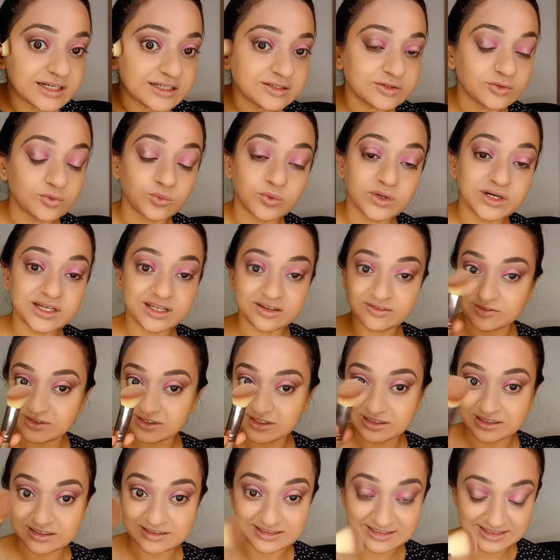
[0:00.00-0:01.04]
Whatever
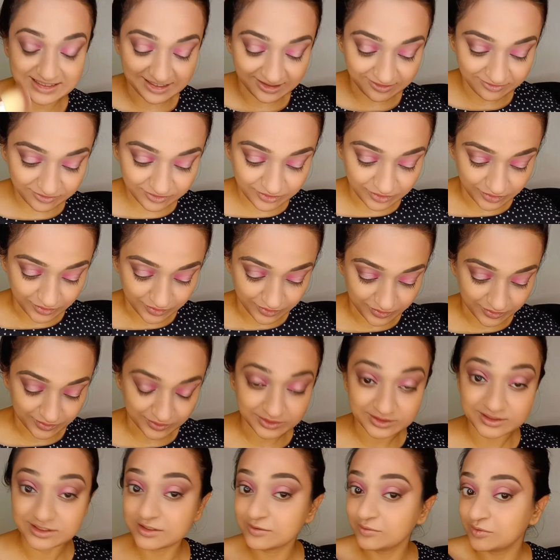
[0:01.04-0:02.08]
is left
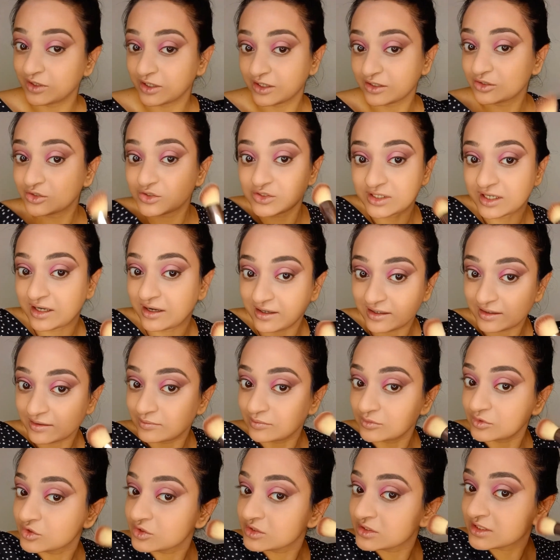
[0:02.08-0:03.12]
on the brush, I
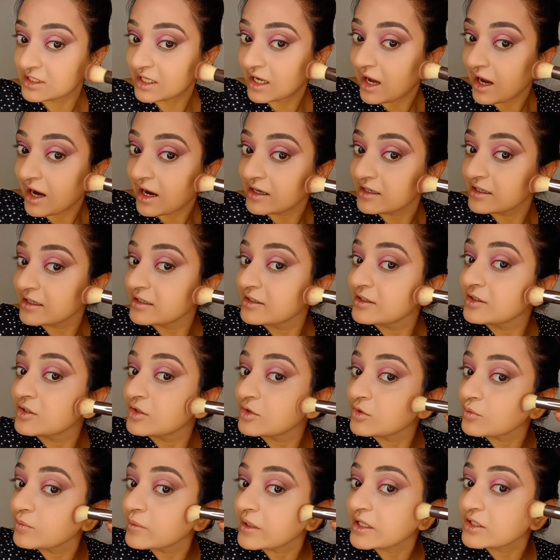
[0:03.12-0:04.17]
am just adding it
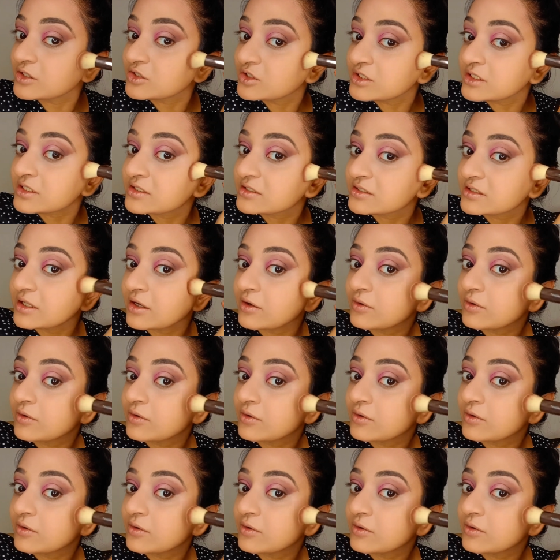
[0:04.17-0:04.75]
to my cheeks.